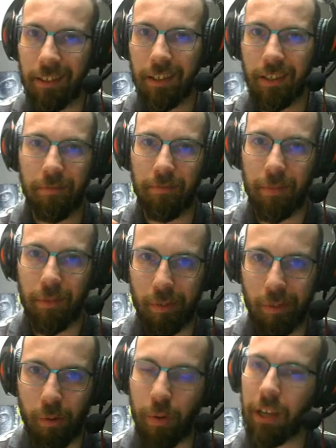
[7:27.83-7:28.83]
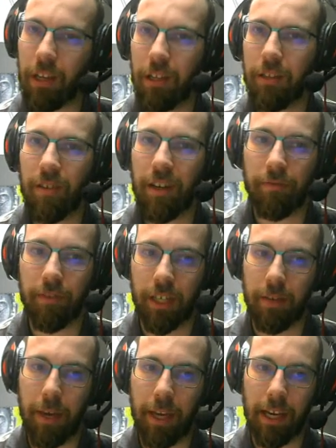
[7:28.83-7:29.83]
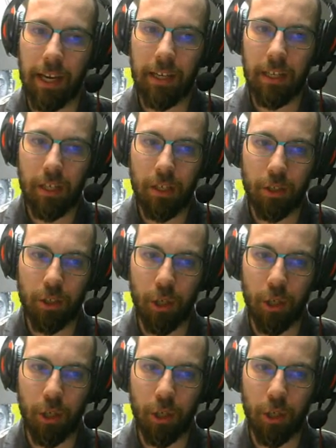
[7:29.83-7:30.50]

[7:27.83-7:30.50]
in the regular draft league meta.